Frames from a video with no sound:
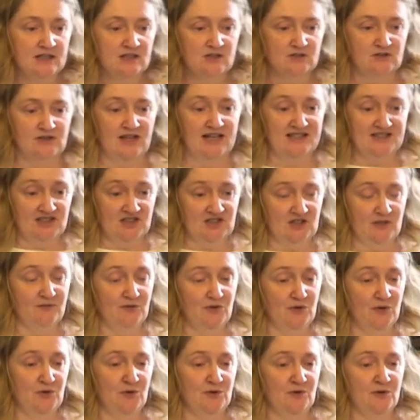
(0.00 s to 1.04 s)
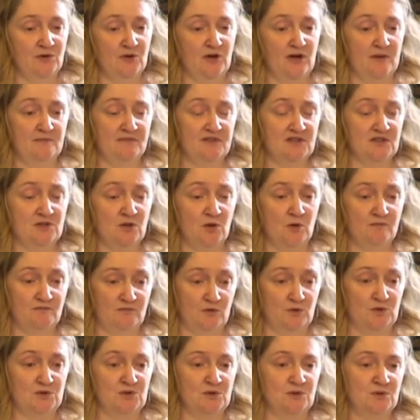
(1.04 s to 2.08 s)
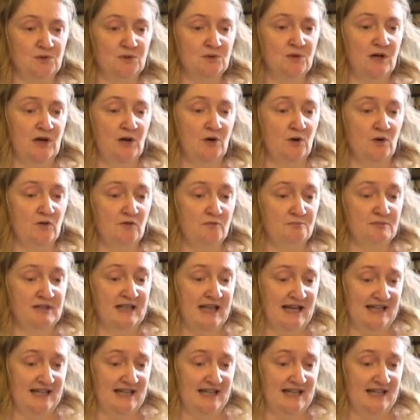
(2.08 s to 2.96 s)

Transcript: So that's just a view on the top photo of pre